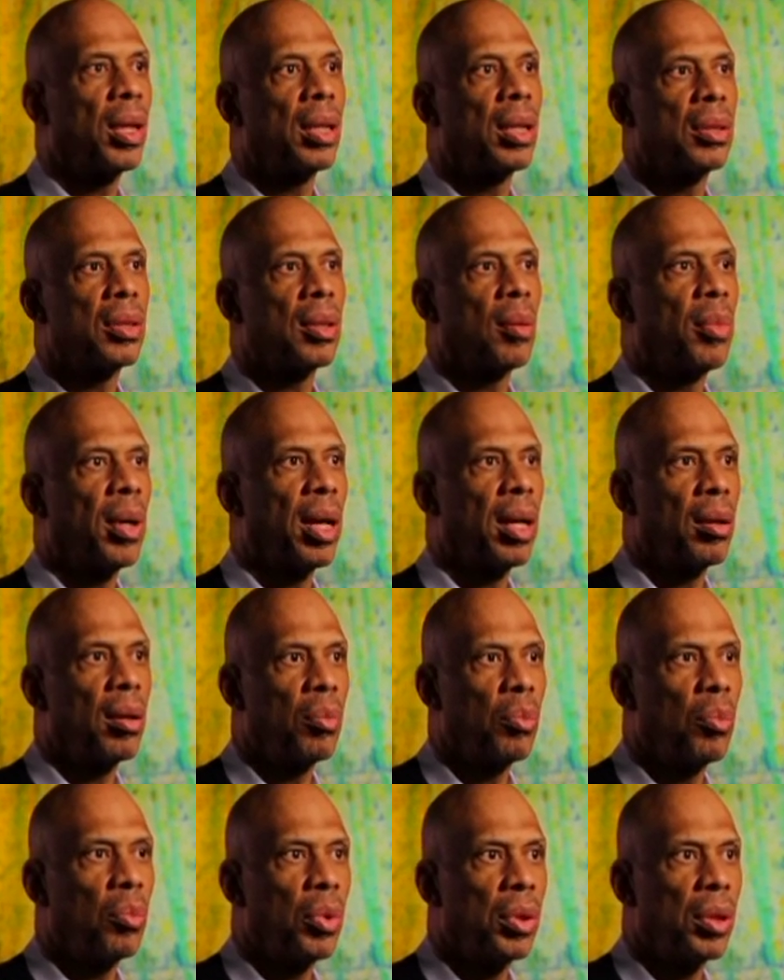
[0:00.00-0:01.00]
somebody
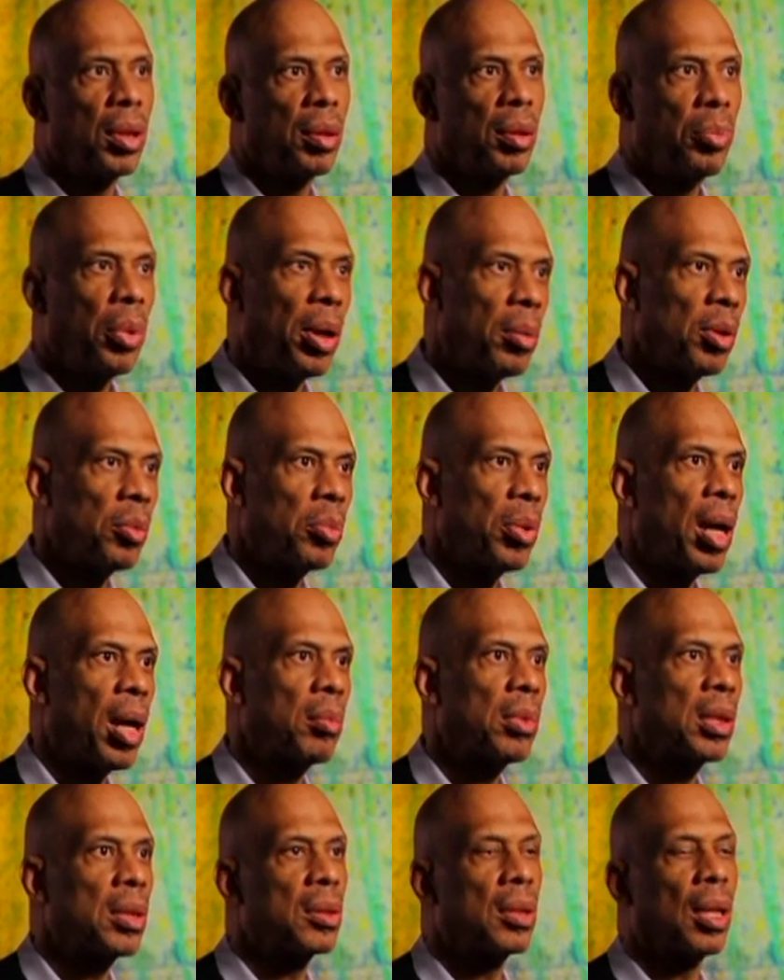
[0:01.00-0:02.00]
with the public
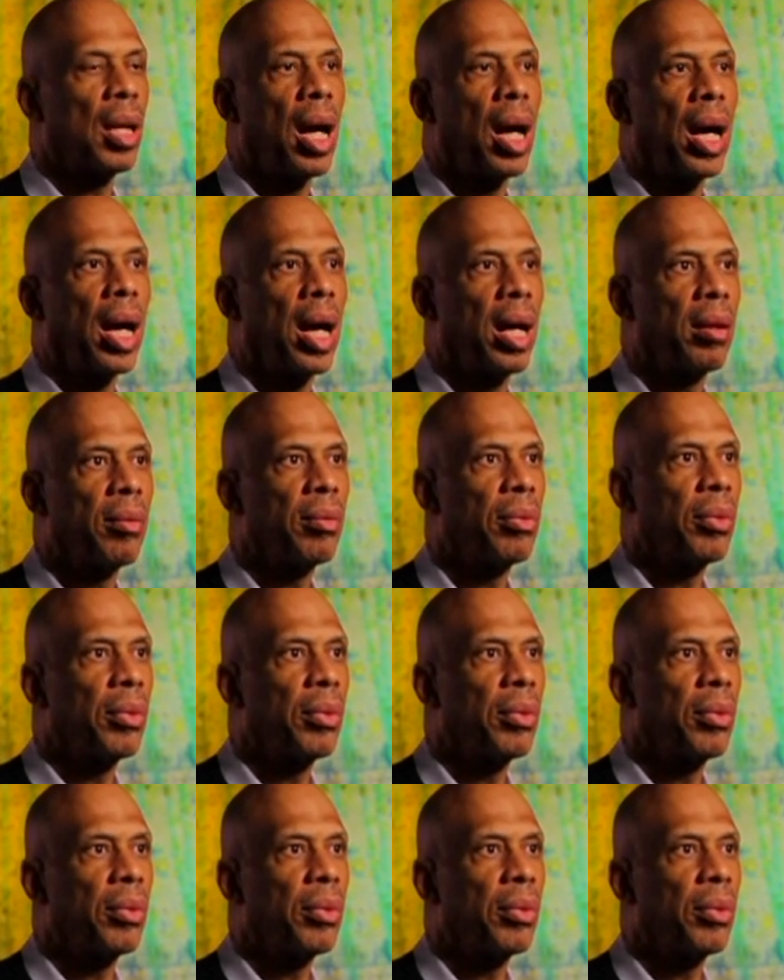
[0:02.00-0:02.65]
prominence that I have,